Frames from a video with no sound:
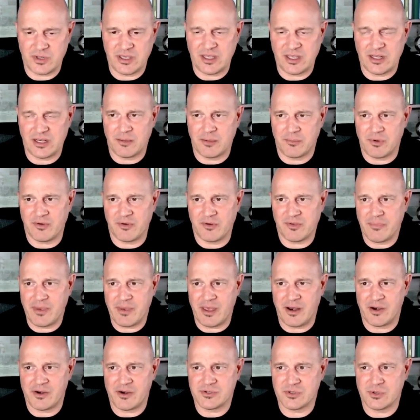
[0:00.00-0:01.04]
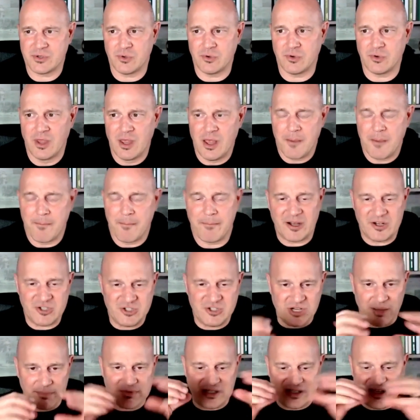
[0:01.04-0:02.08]
get a number of competitors who bunch
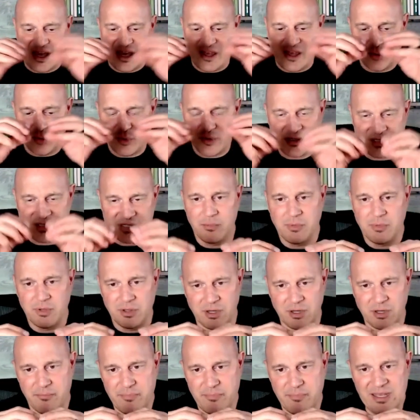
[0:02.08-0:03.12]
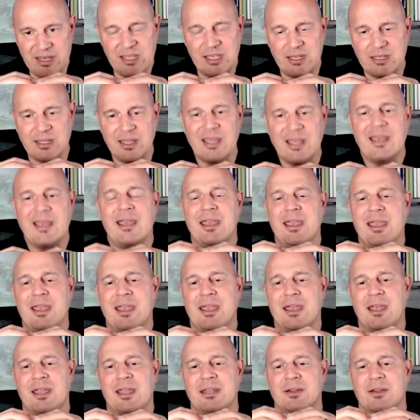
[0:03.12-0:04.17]
up together with similar bidding.
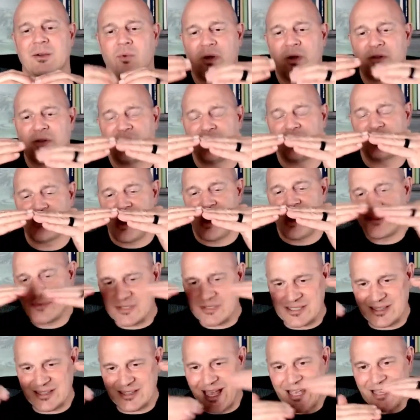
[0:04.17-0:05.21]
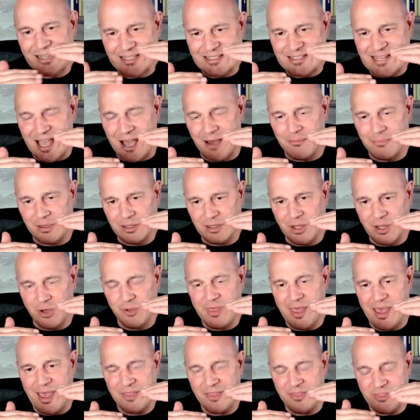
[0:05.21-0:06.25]
And once you drop slightly down below
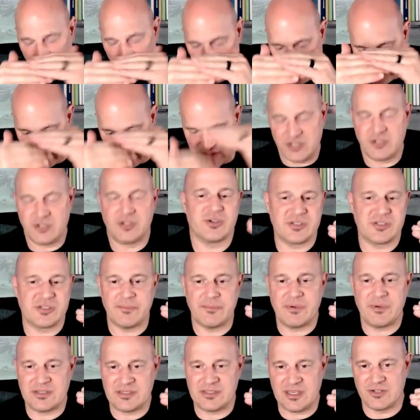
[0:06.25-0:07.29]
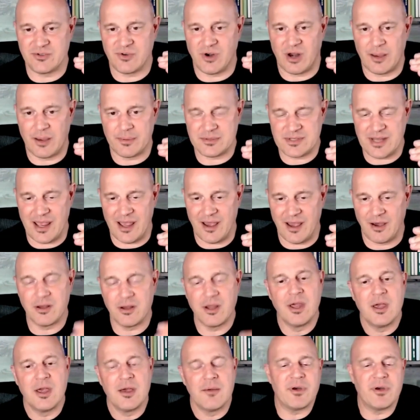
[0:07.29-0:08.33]
that, then all of a sudden your CPC drops down,
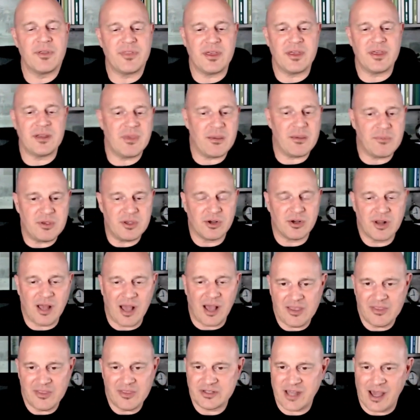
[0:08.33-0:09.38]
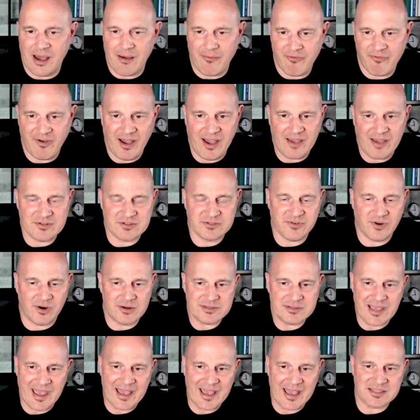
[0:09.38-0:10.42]
but then maybe you're not in the top 5 as far
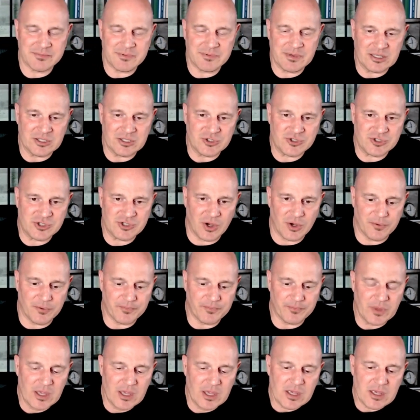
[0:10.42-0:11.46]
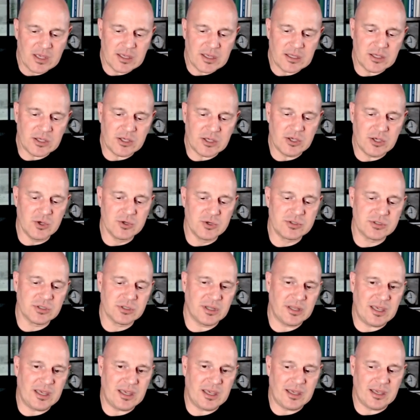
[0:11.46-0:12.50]
as ads being shown.
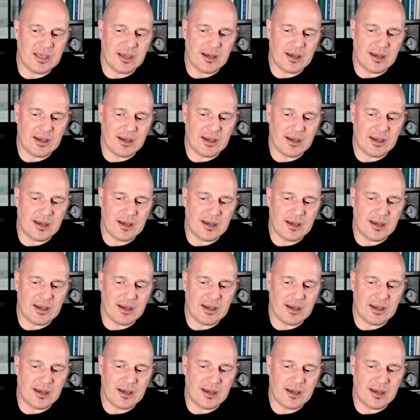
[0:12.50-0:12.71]
Usually,